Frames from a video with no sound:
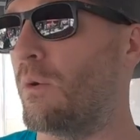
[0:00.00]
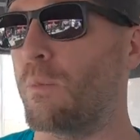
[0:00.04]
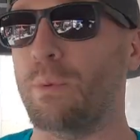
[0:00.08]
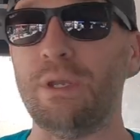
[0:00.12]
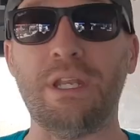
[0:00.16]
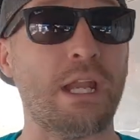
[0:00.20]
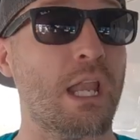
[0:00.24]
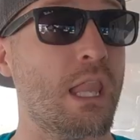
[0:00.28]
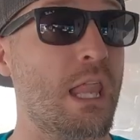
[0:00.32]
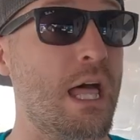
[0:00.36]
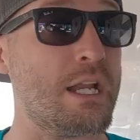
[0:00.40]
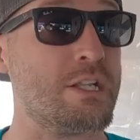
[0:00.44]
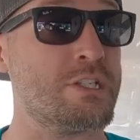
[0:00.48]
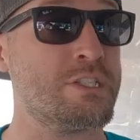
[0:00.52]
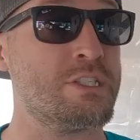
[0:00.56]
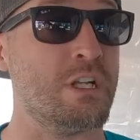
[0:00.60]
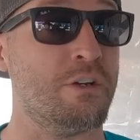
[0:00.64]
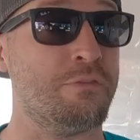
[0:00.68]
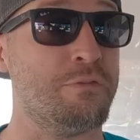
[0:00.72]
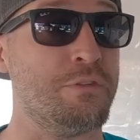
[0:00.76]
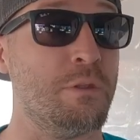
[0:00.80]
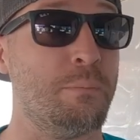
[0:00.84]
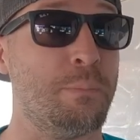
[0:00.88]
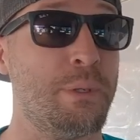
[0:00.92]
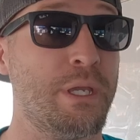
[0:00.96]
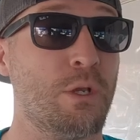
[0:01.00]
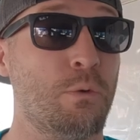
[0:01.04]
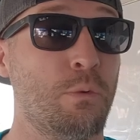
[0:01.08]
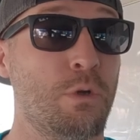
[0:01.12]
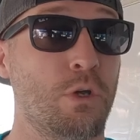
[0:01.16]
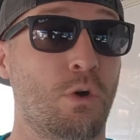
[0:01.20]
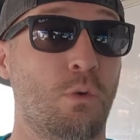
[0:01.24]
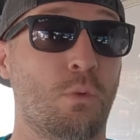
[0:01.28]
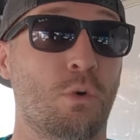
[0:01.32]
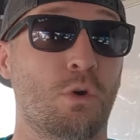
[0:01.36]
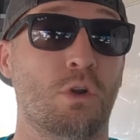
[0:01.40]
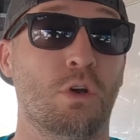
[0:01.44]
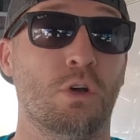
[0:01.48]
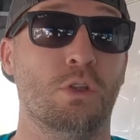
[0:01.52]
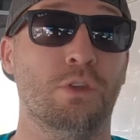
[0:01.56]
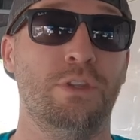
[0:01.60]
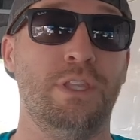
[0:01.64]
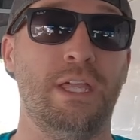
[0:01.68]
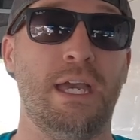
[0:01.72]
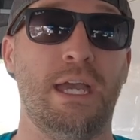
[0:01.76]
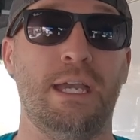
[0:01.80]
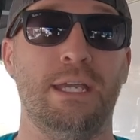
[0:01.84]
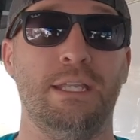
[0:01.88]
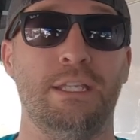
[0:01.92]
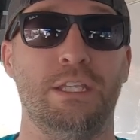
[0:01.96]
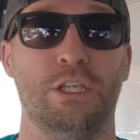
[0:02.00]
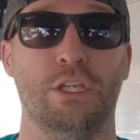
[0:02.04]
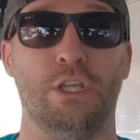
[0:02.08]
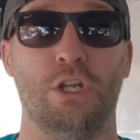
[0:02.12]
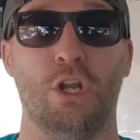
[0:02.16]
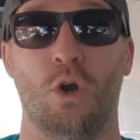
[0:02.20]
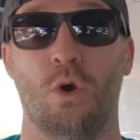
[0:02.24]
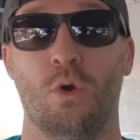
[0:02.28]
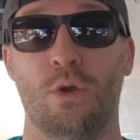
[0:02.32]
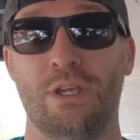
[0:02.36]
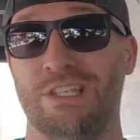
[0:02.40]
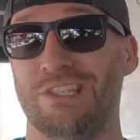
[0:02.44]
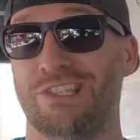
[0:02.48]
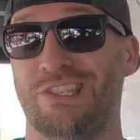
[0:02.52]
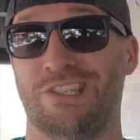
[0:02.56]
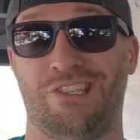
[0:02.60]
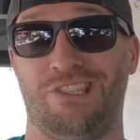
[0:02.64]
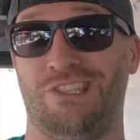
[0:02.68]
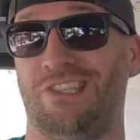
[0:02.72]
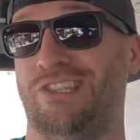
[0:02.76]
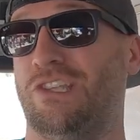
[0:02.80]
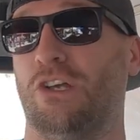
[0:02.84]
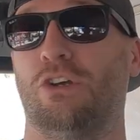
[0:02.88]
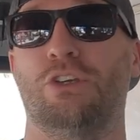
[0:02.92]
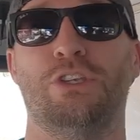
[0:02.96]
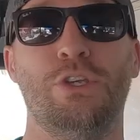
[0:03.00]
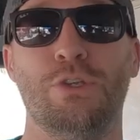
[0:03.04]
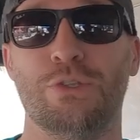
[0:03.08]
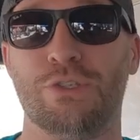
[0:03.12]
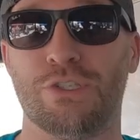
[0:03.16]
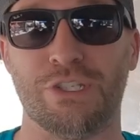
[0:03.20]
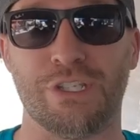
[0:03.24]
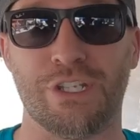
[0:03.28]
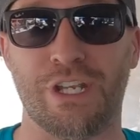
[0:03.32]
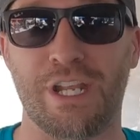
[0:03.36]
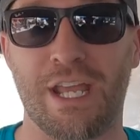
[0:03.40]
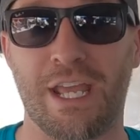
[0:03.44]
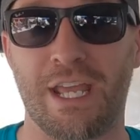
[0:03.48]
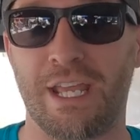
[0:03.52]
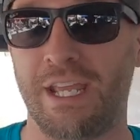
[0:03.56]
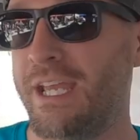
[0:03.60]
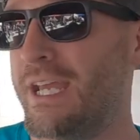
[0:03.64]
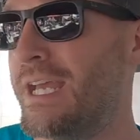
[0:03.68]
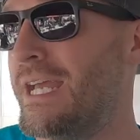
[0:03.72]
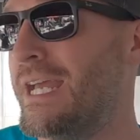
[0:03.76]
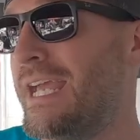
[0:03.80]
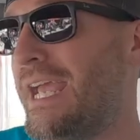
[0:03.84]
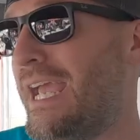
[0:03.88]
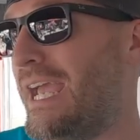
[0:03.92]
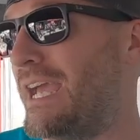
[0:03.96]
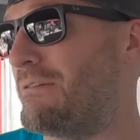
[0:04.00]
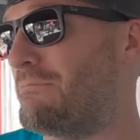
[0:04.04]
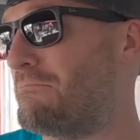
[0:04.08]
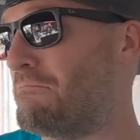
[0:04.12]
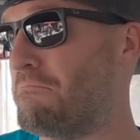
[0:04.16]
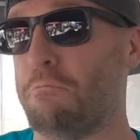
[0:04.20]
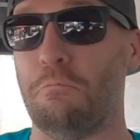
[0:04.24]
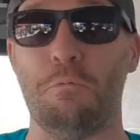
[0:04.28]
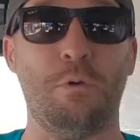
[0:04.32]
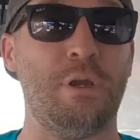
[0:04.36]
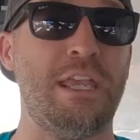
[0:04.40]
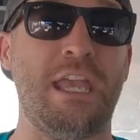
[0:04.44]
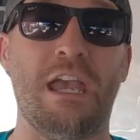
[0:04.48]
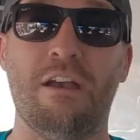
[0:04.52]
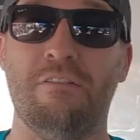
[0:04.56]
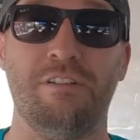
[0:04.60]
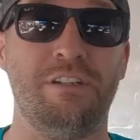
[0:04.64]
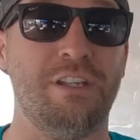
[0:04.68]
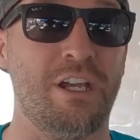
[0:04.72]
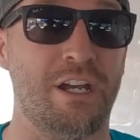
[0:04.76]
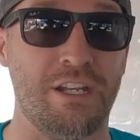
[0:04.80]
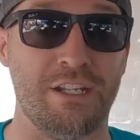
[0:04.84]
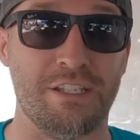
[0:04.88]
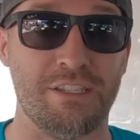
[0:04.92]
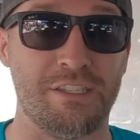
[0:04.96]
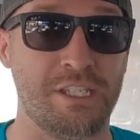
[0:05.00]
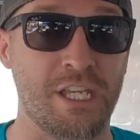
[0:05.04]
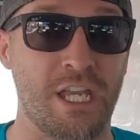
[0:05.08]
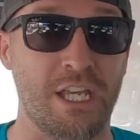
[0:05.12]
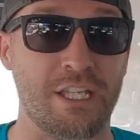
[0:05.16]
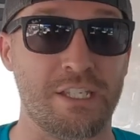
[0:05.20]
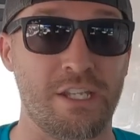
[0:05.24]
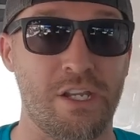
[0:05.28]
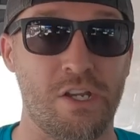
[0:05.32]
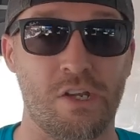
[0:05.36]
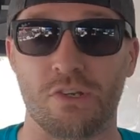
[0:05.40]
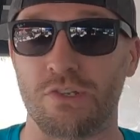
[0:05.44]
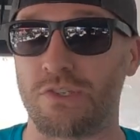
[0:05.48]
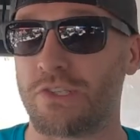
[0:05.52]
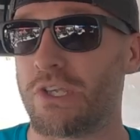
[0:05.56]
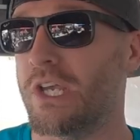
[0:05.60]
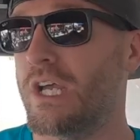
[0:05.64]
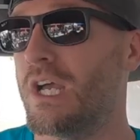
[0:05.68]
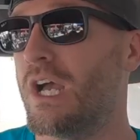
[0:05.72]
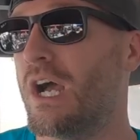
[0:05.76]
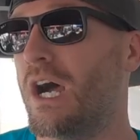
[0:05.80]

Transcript: We did a lot of stuff in the big wheel world that, is still using today, and we haven't done it in 10 years.